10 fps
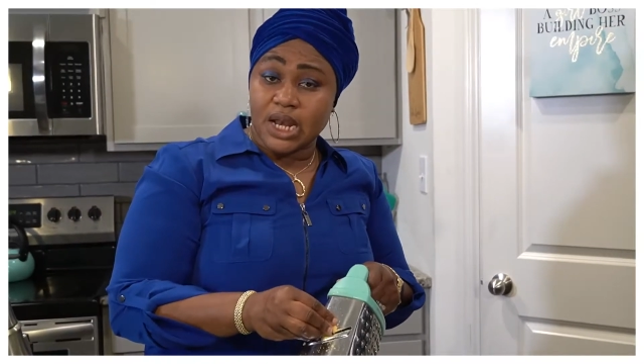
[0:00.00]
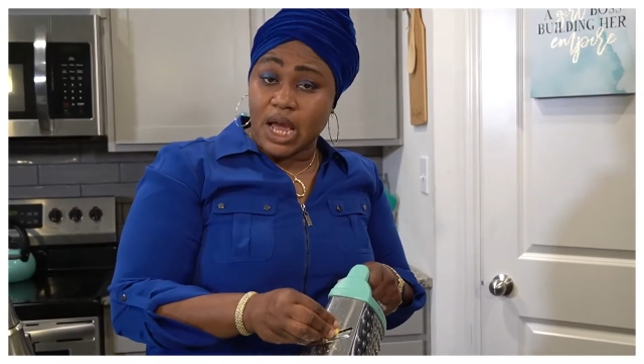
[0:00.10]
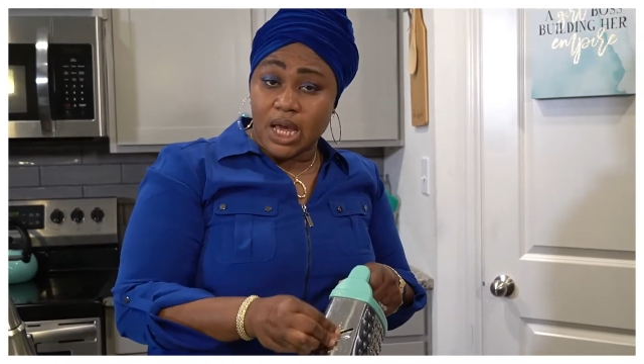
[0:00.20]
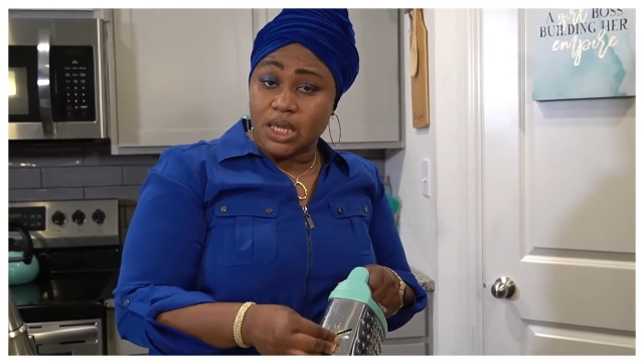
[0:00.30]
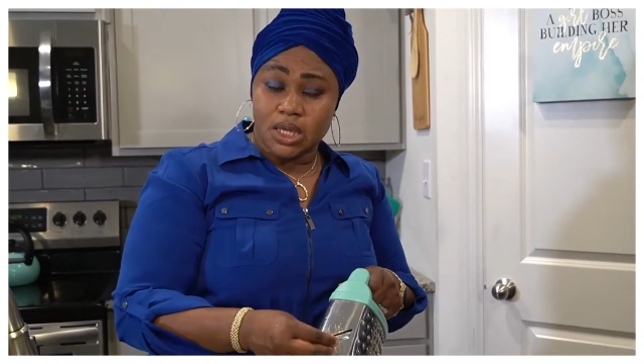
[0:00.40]

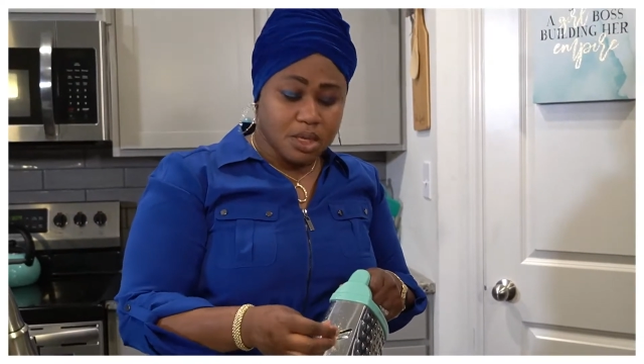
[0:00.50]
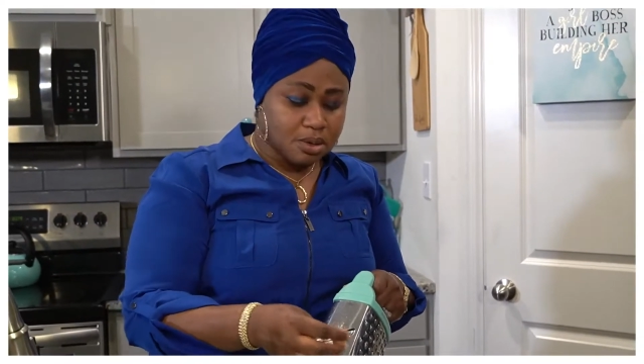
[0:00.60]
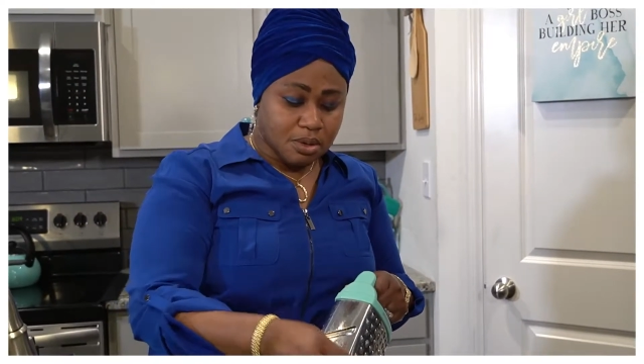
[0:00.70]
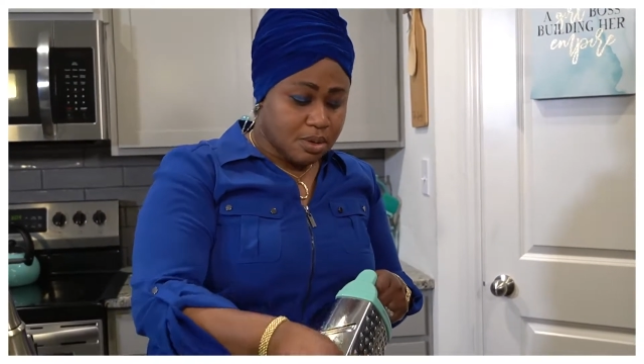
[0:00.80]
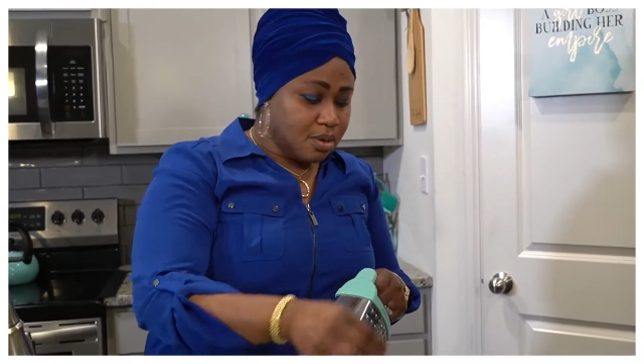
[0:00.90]
like
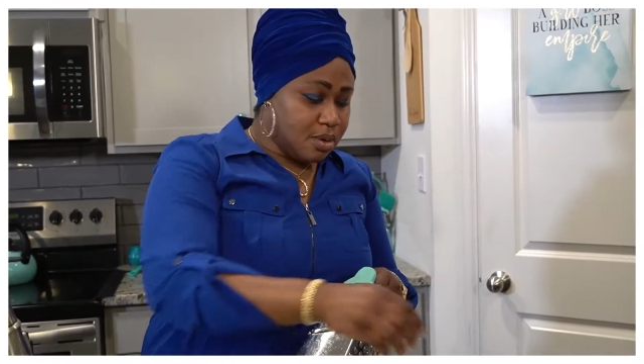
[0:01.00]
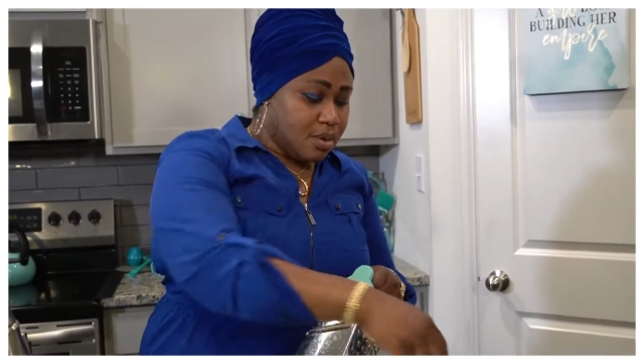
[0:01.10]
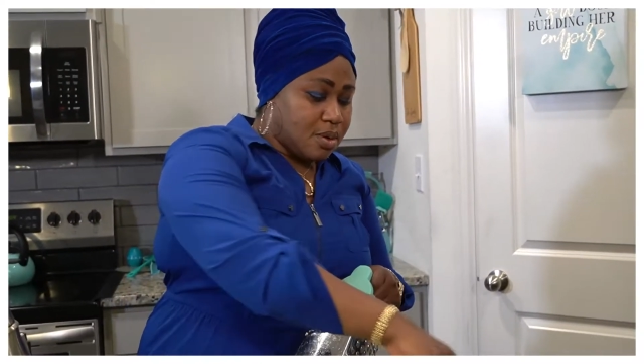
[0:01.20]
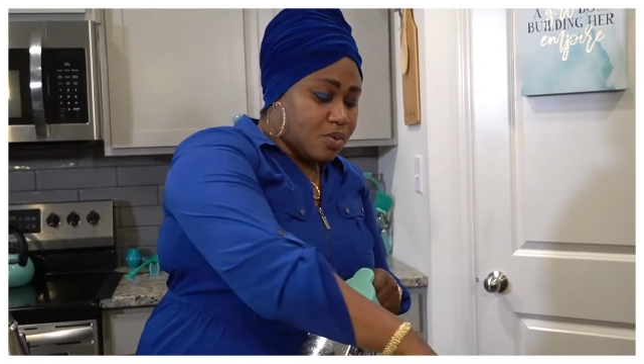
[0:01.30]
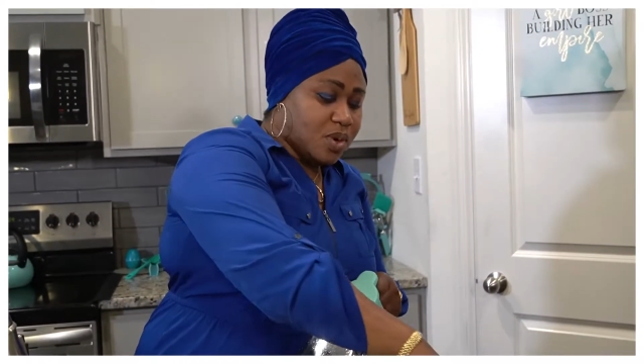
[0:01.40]

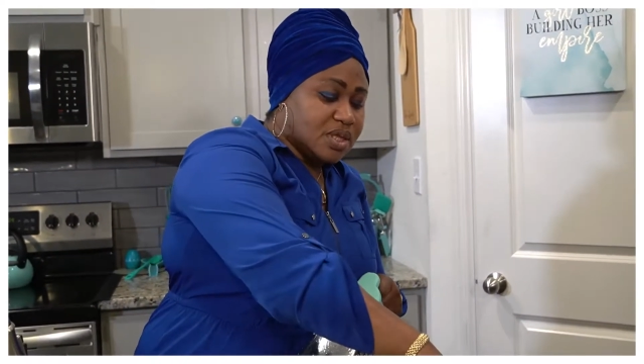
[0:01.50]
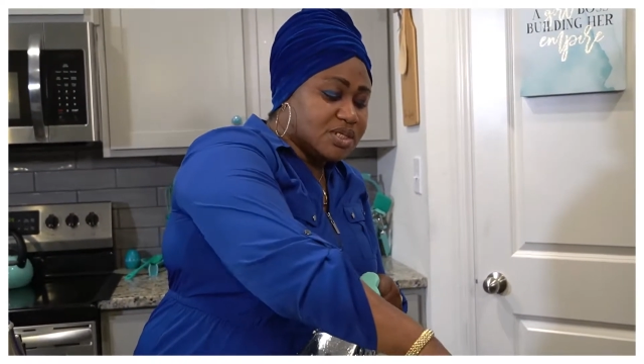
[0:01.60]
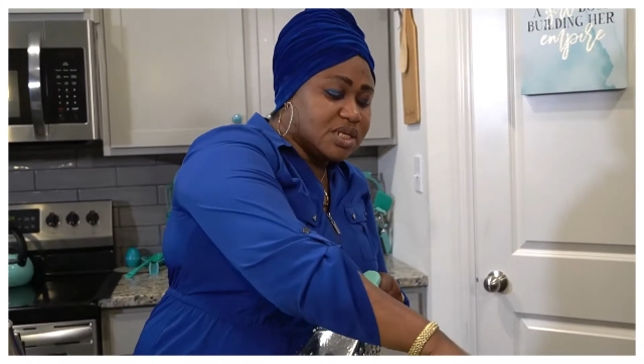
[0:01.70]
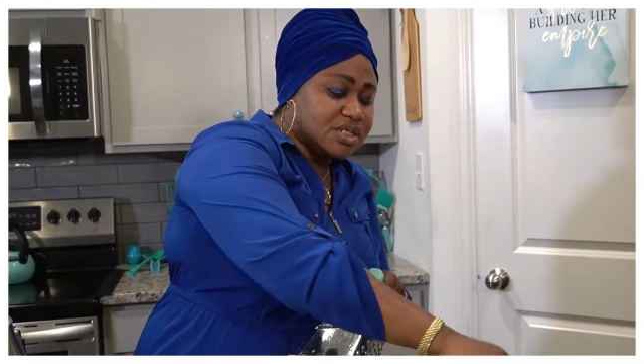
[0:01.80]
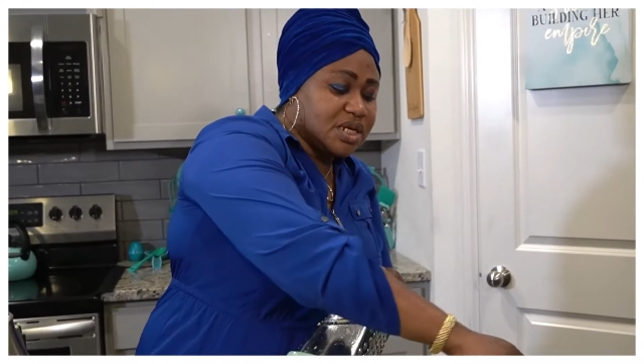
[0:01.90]
when the
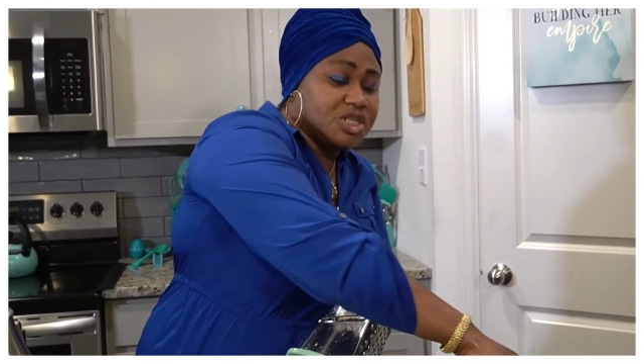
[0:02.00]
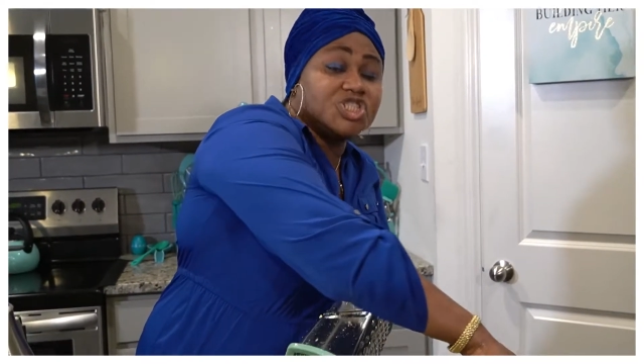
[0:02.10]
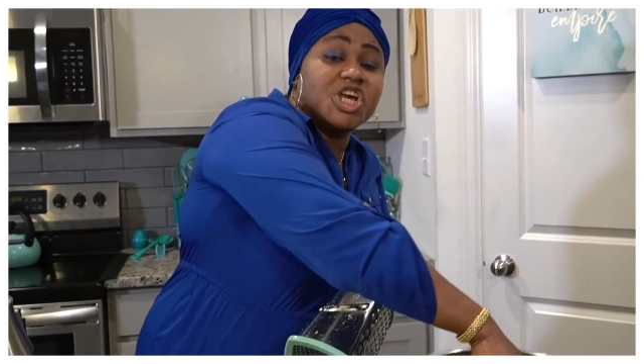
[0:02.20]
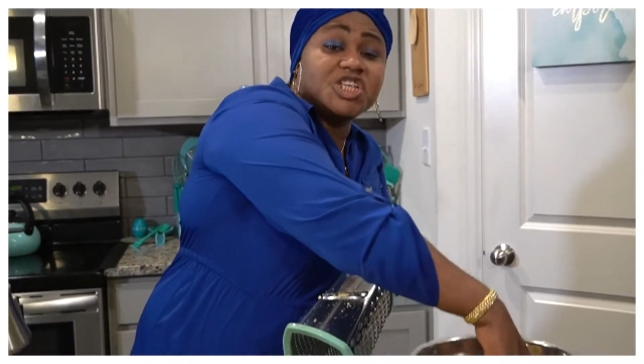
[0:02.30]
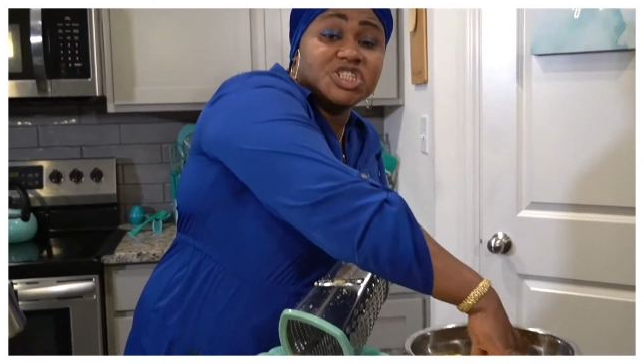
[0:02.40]
season is
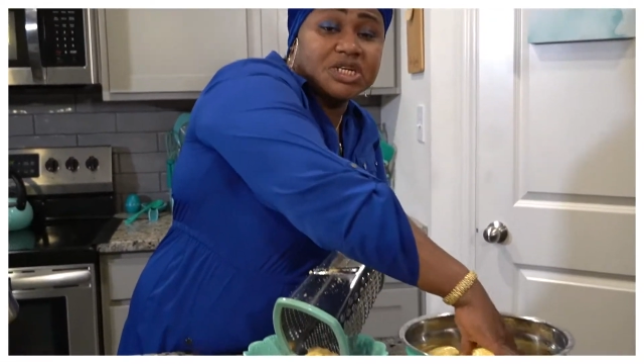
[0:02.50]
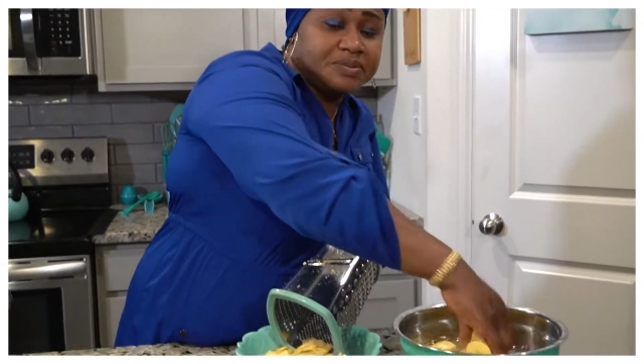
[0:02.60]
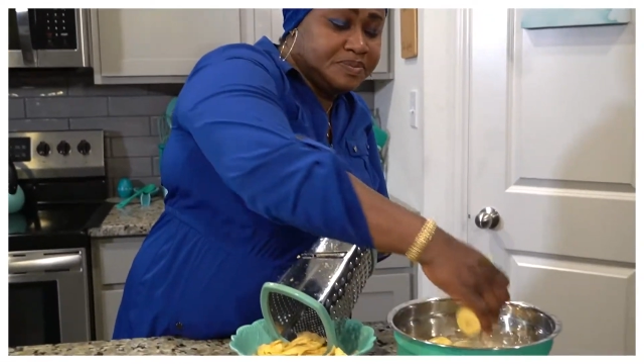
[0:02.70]
changing.